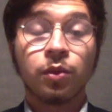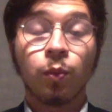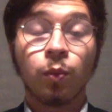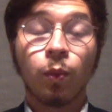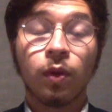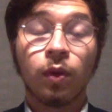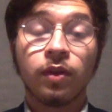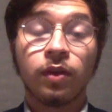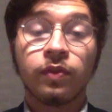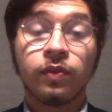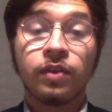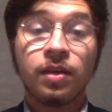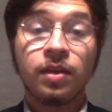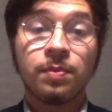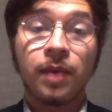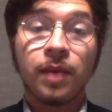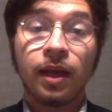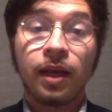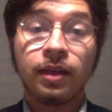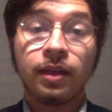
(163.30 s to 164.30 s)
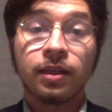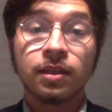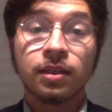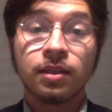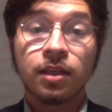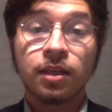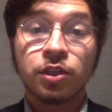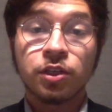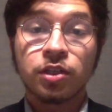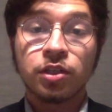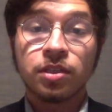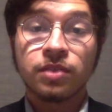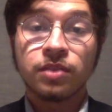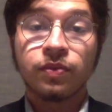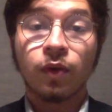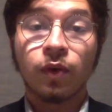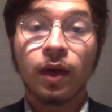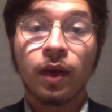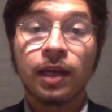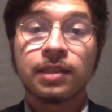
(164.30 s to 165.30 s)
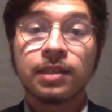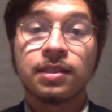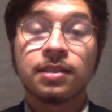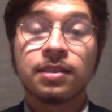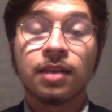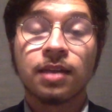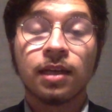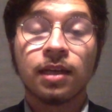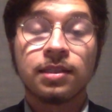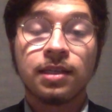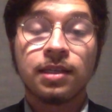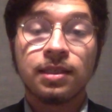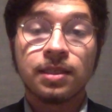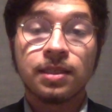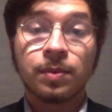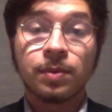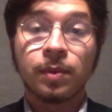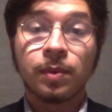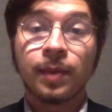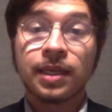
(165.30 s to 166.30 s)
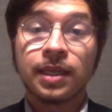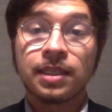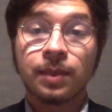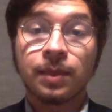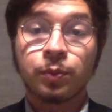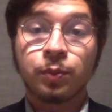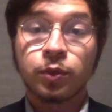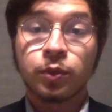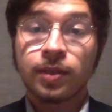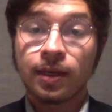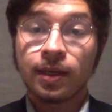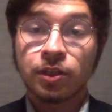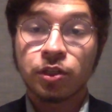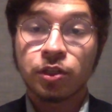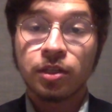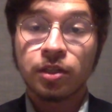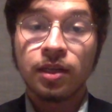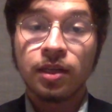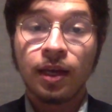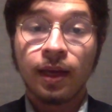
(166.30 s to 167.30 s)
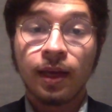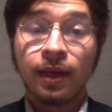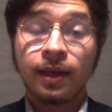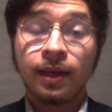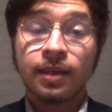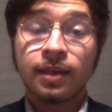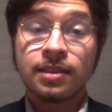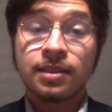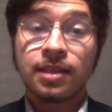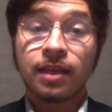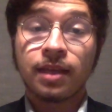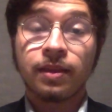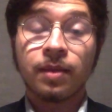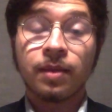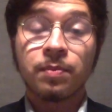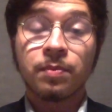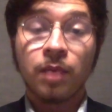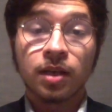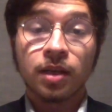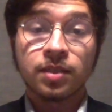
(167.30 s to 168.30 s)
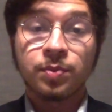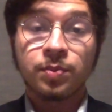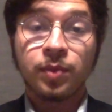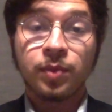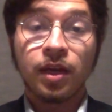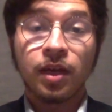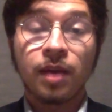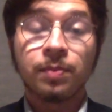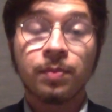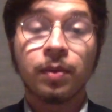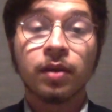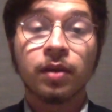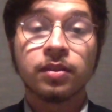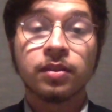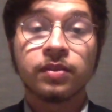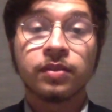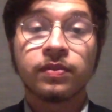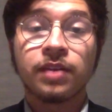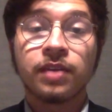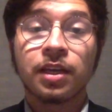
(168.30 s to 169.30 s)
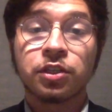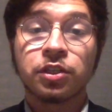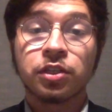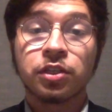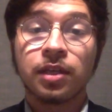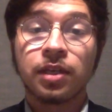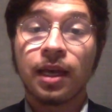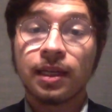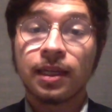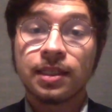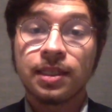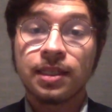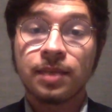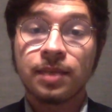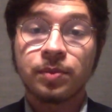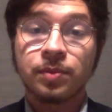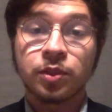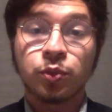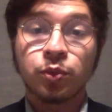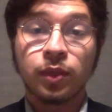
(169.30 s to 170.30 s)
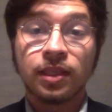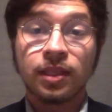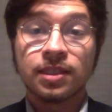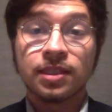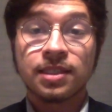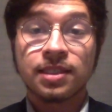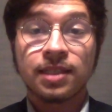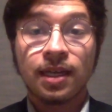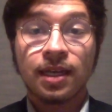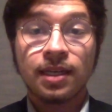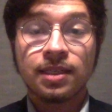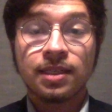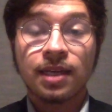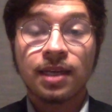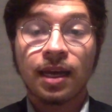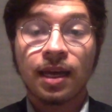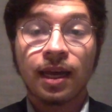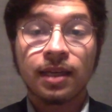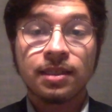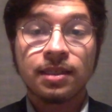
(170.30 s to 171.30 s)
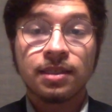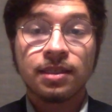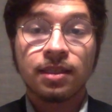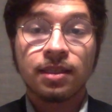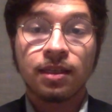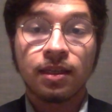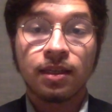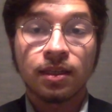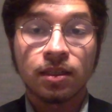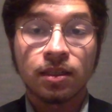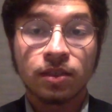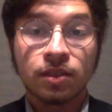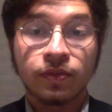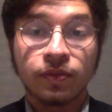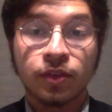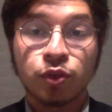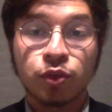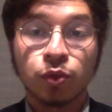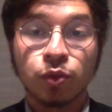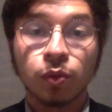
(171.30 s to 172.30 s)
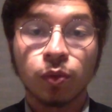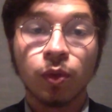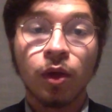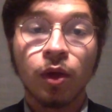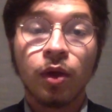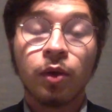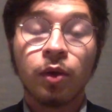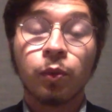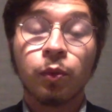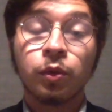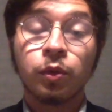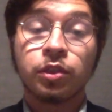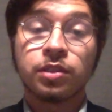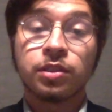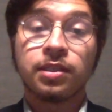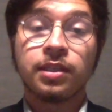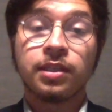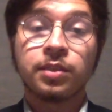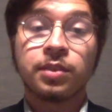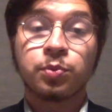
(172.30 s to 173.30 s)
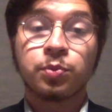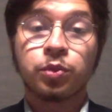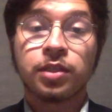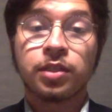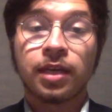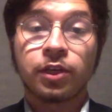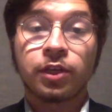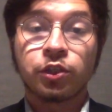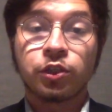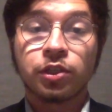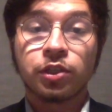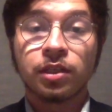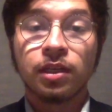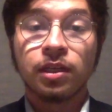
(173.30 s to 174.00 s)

one of the main conditions for exercising diplomatic protection is that there must be a bond of nationality between the state and the individual which seeks protection,